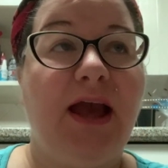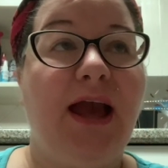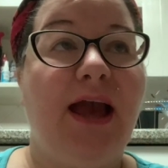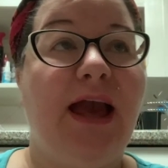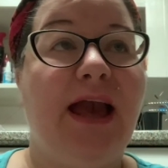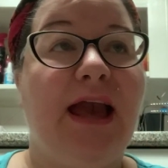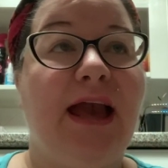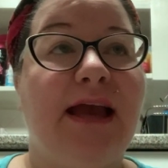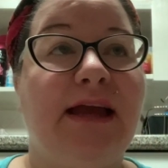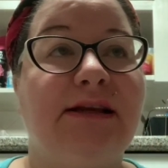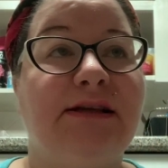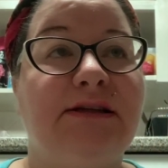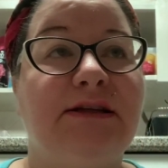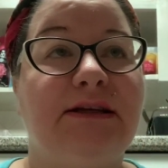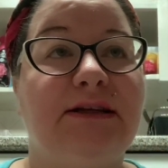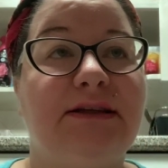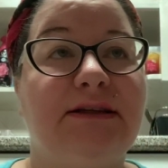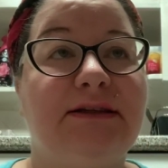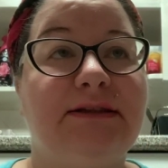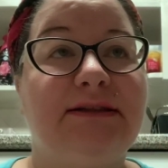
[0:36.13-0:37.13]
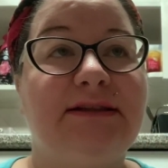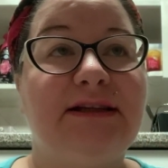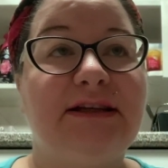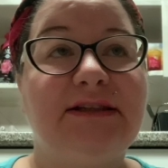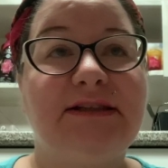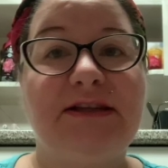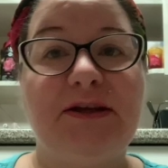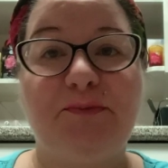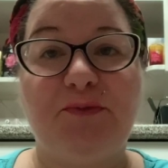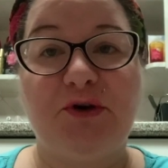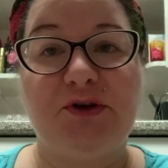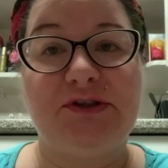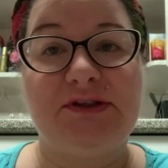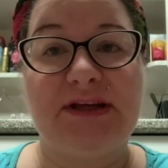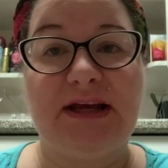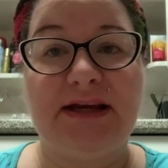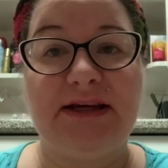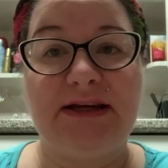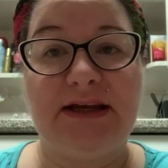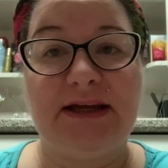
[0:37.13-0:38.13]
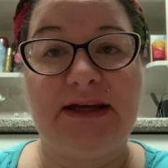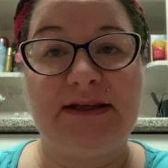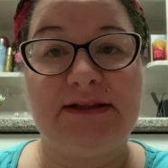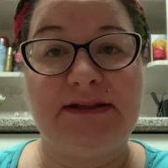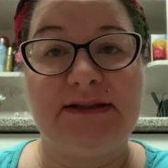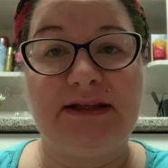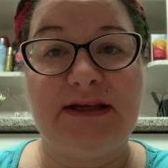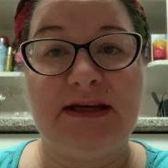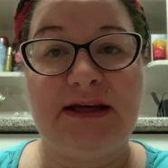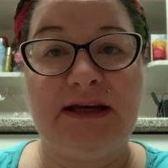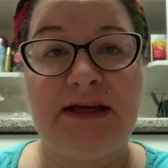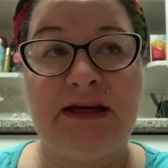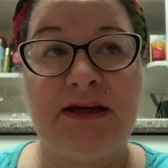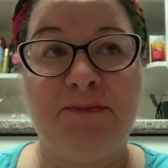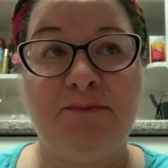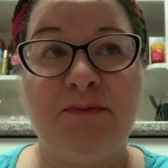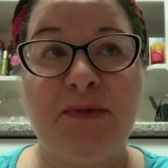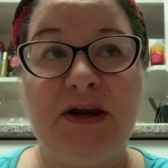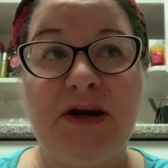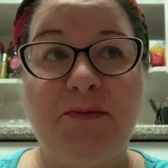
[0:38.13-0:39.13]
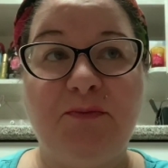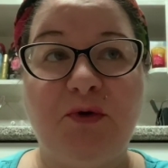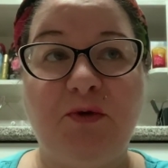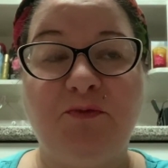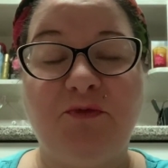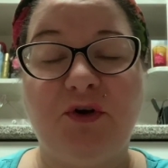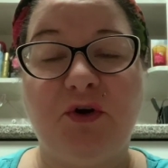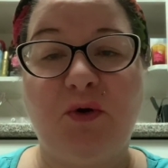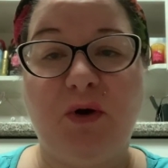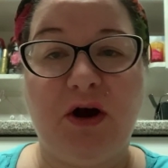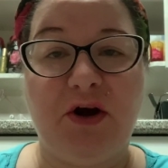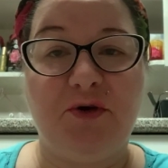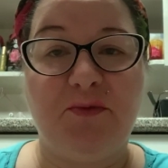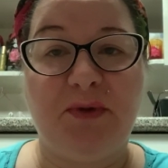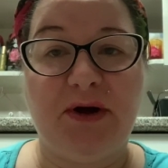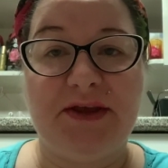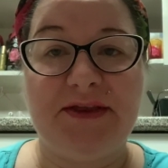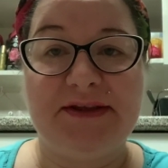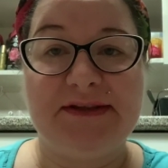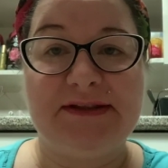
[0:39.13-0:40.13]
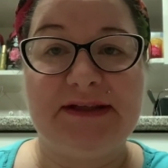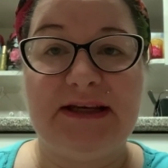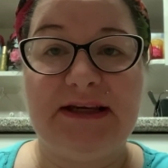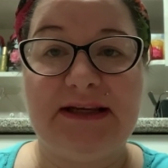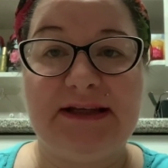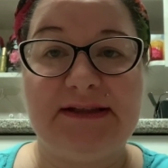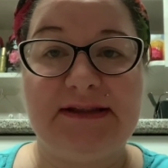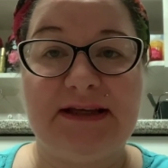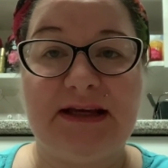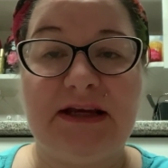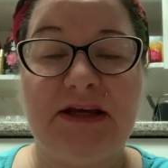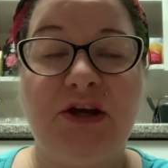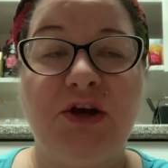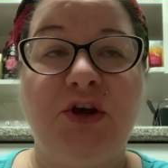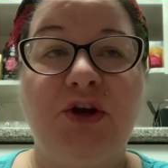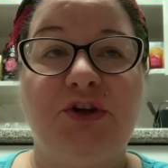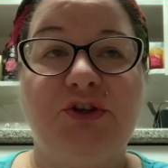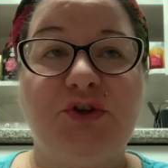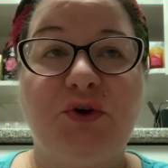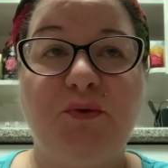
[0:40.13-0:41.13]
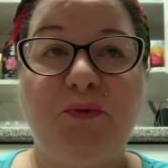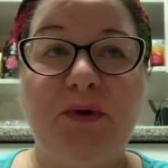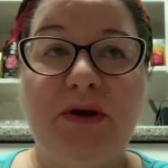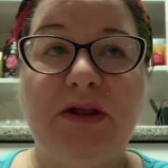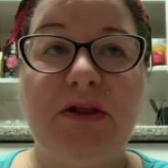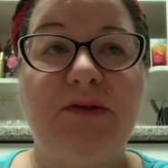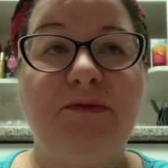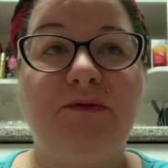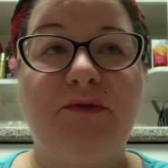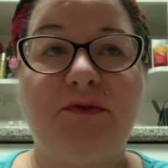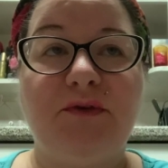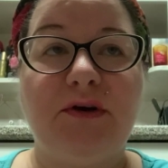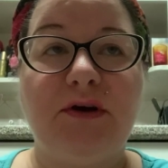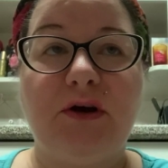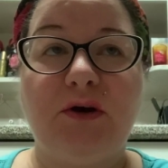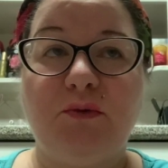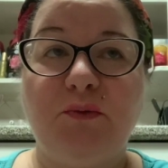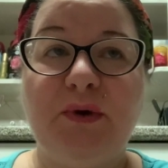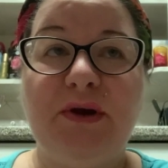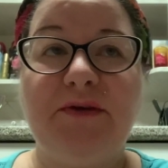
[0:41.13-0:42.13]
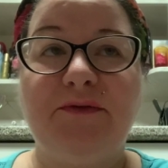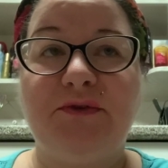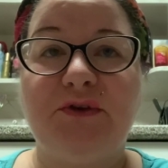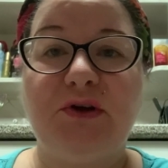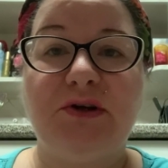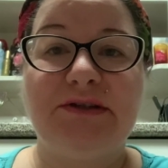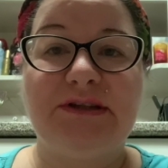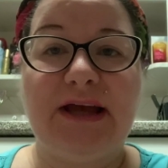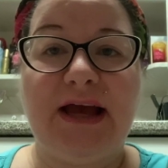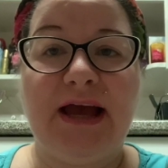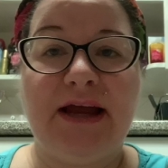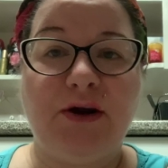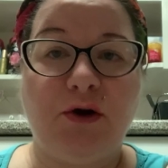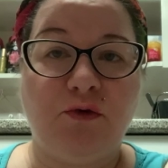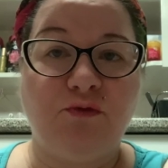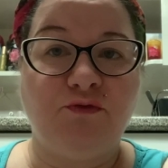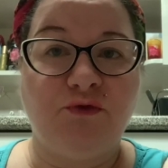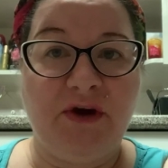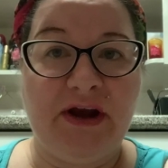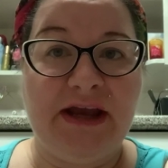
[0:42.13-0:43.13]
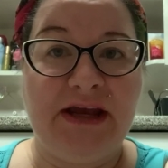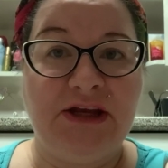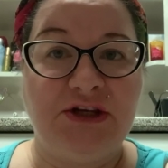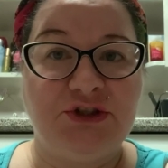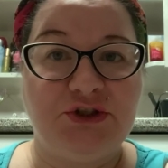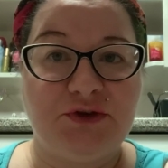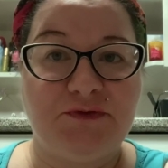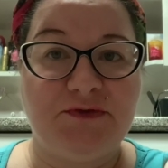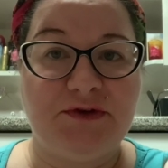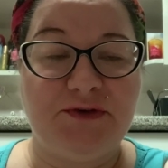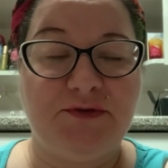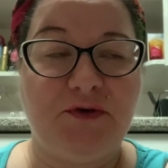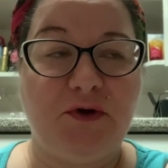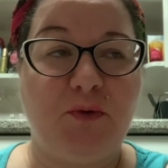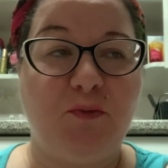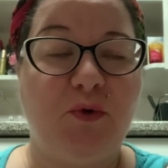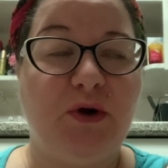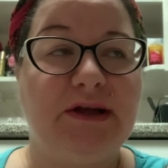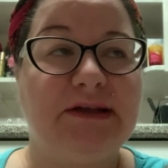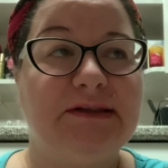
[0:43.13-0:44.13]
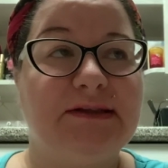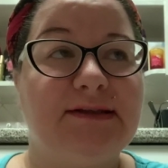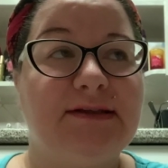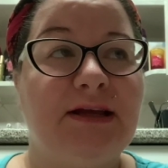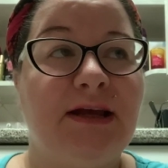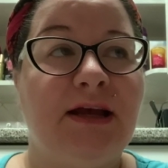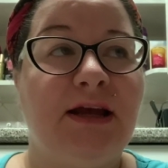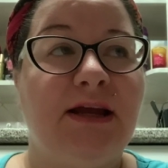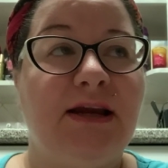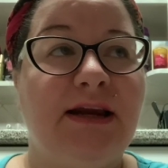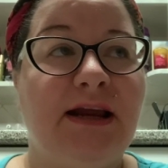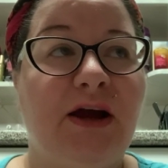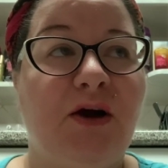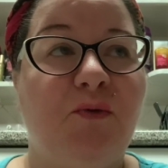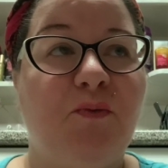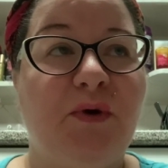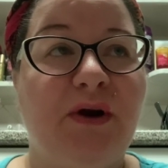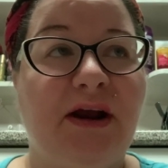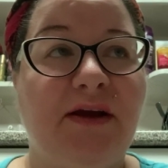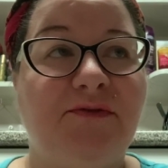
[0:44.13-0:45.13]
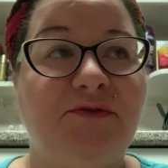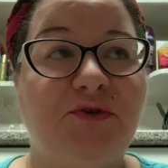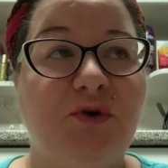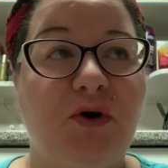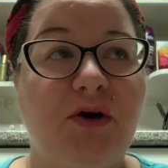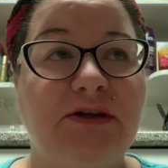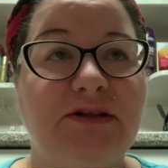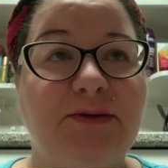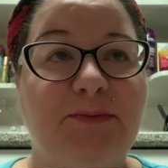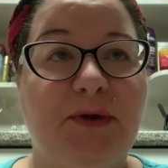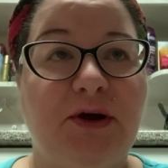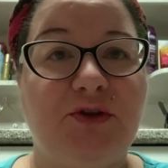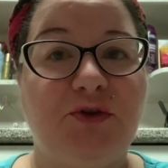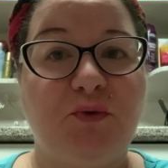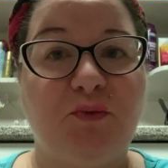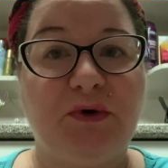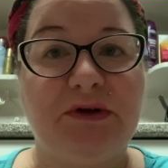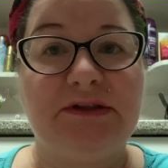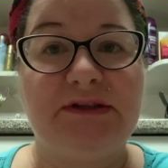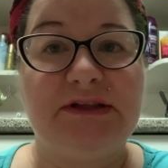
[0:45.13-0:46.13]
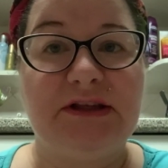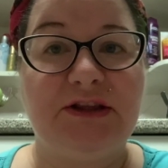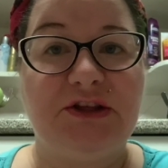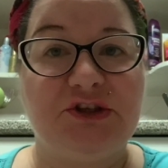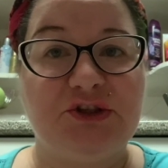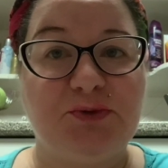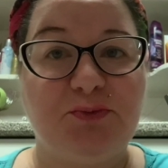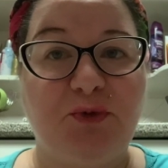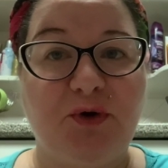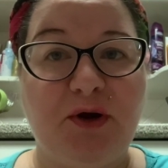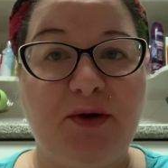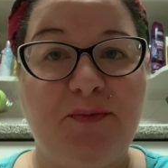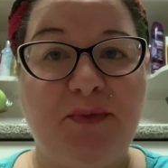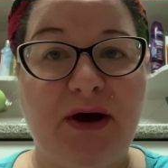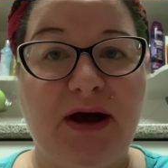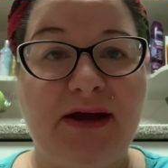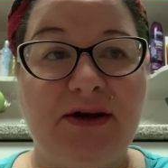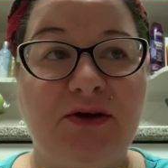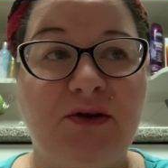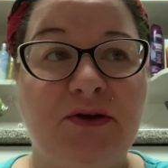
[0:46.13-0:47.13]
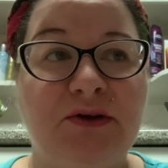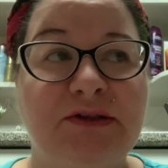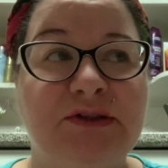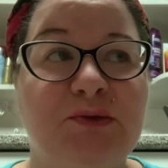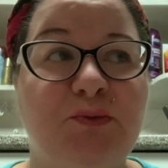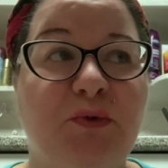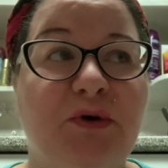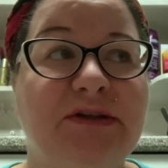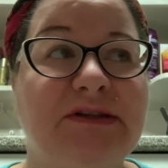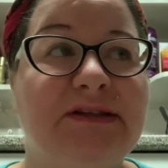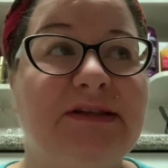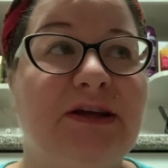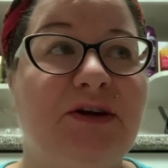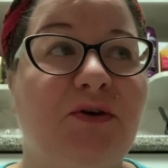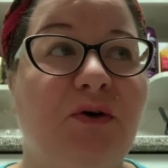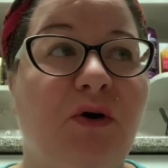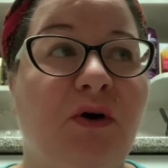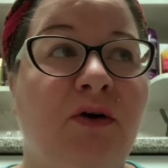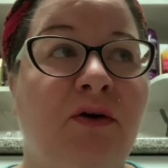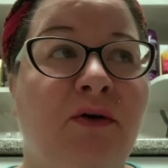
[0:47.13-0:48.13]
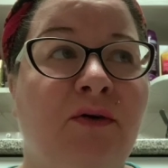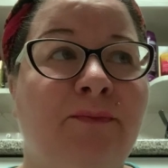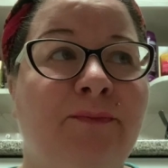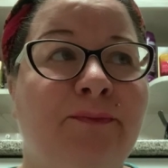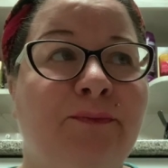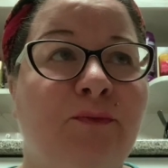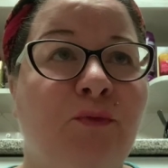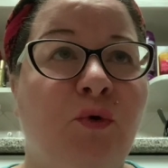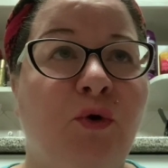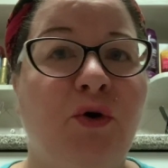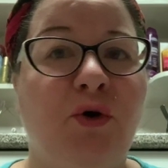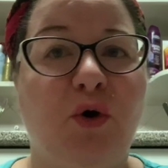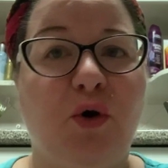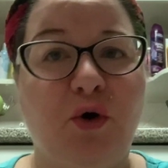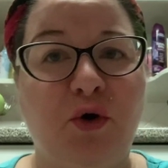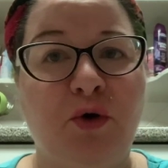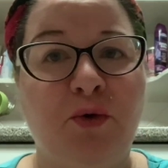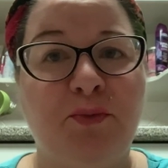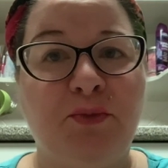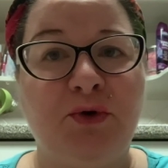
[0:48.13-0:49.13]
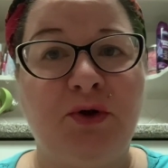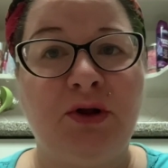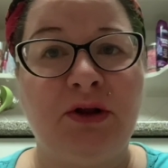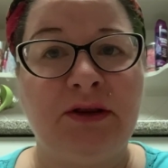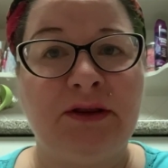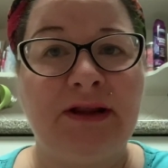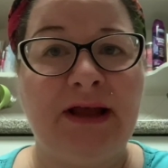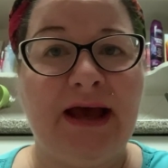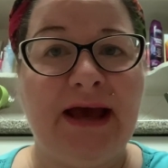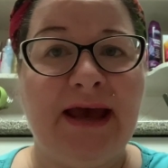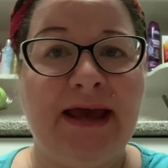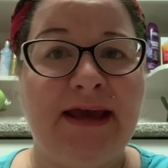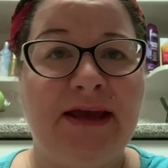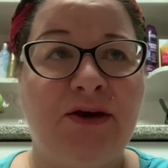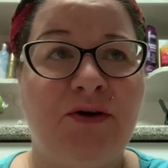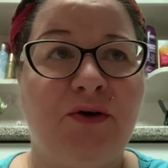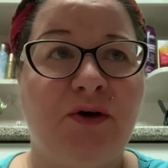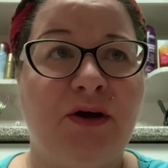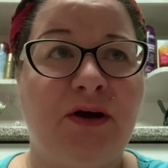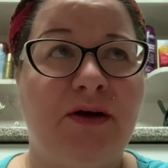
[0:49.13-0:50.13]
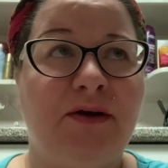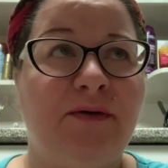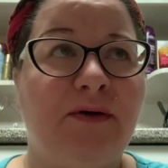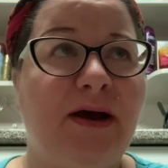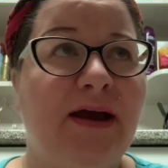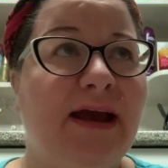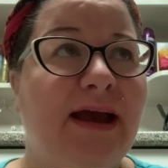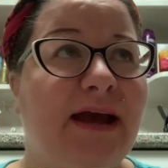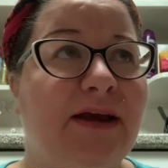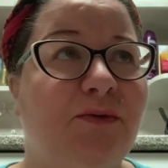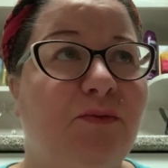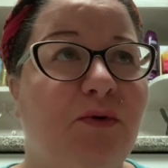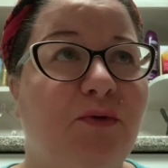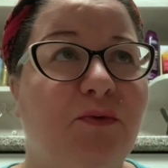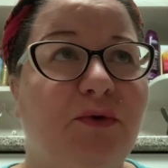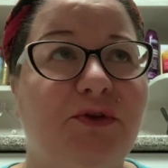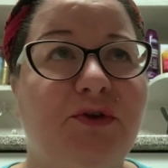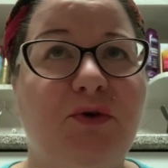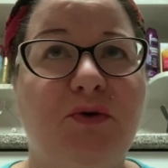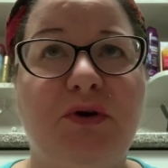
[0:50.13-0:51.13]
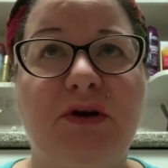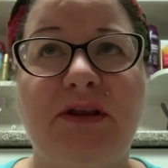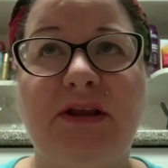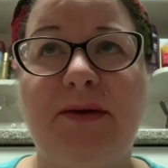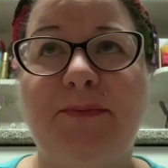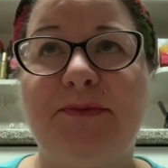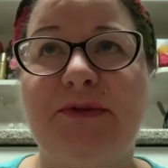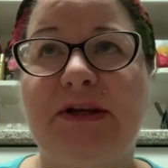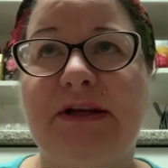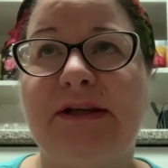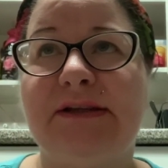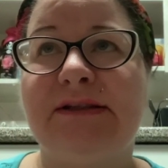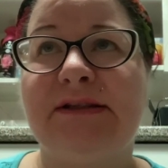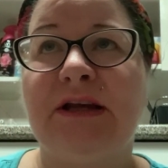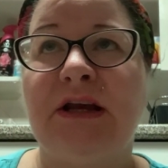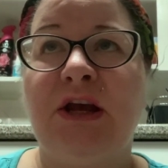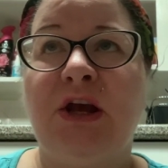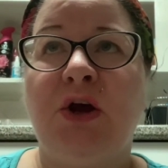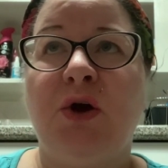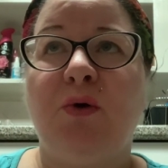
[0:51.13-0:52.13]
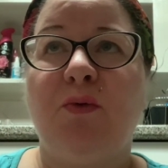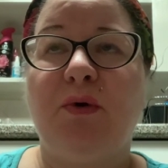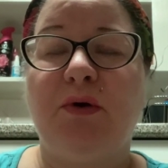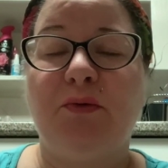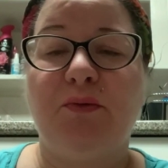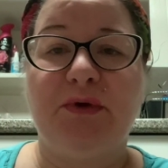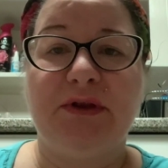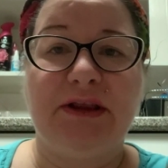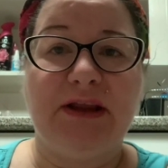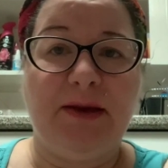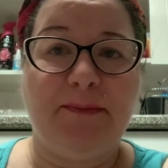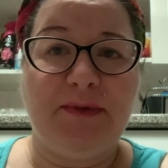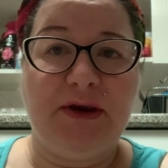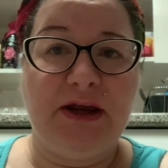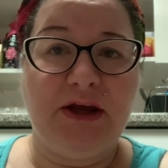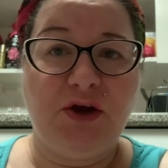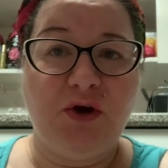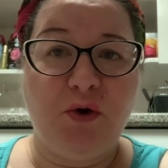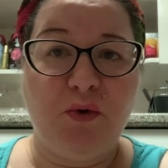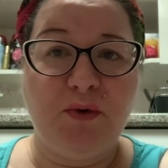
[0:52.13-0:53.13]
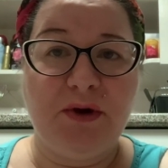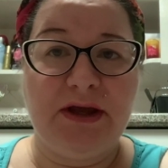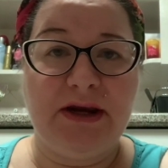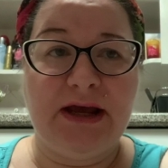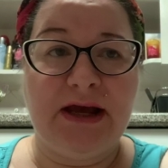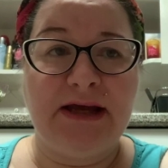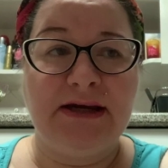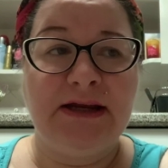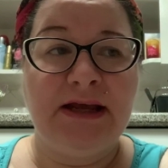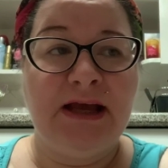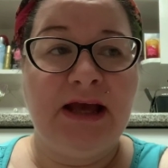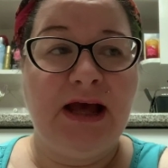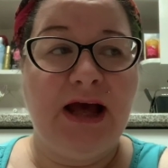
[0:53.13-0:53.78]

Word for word: And 60% is the minimum required by the CDC. So we've we've looked at a range of different ones. Now, when I've talked about the ones in the spray bottles, ones that are more herbal-like, uh, I had one with eucalyptus, one with lemon and coconut.